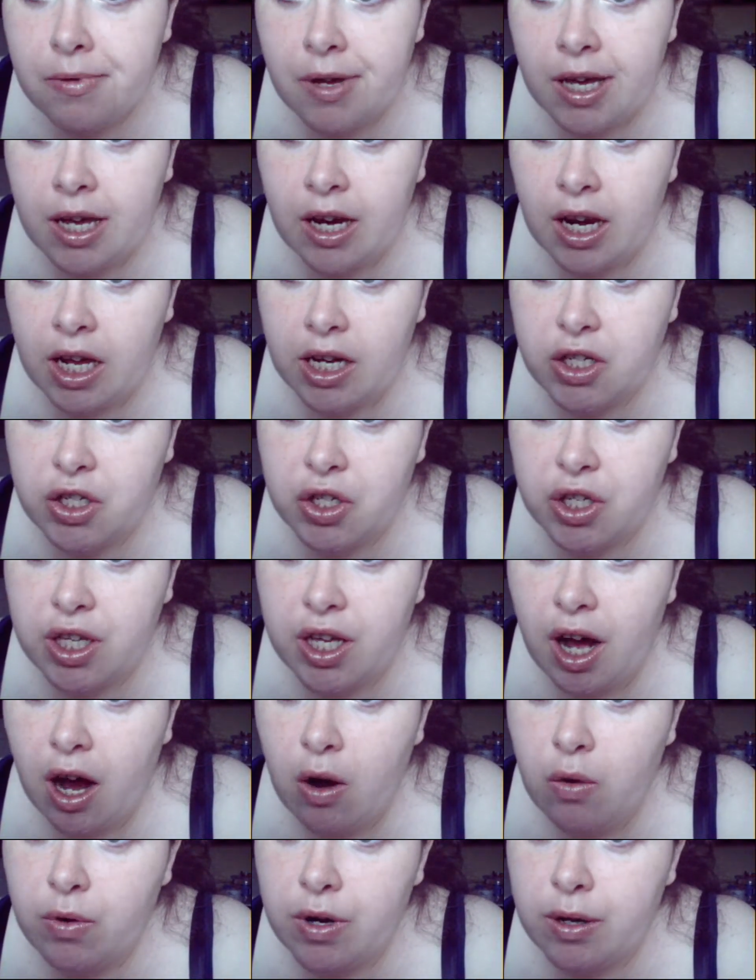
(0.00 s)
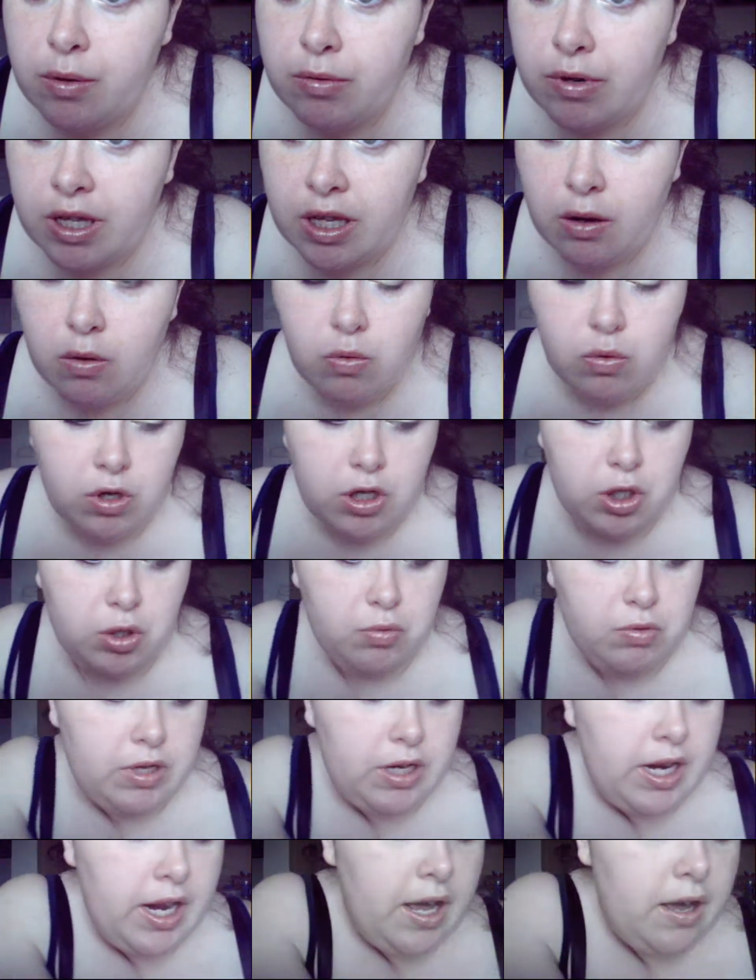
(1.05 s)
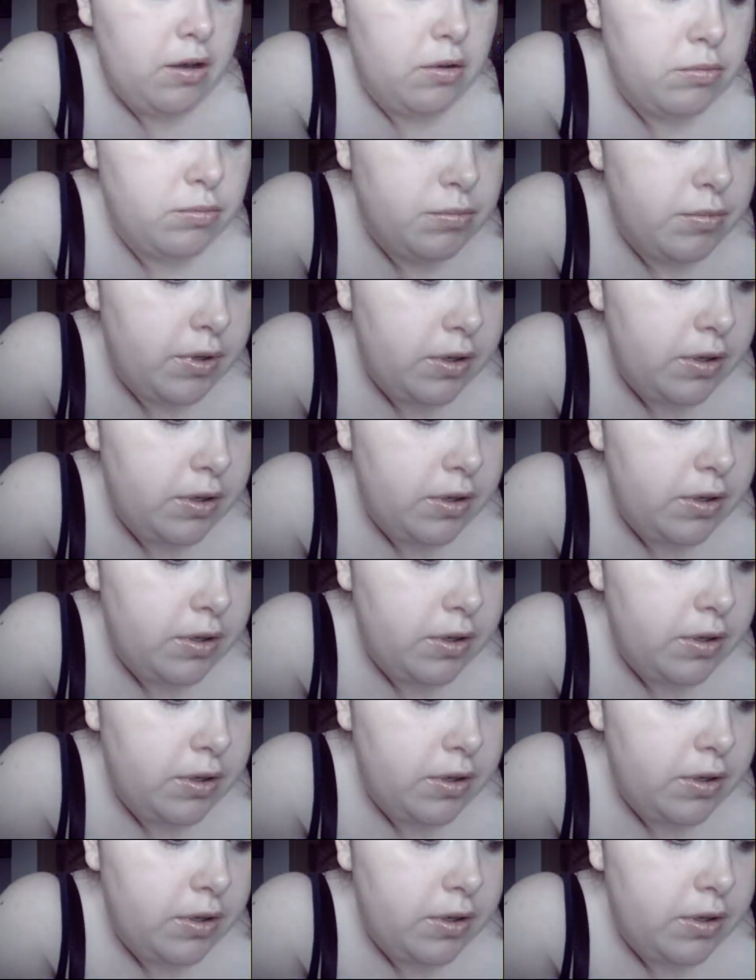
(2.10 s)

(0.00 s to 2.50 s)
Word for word: and actually go in with the orange one now.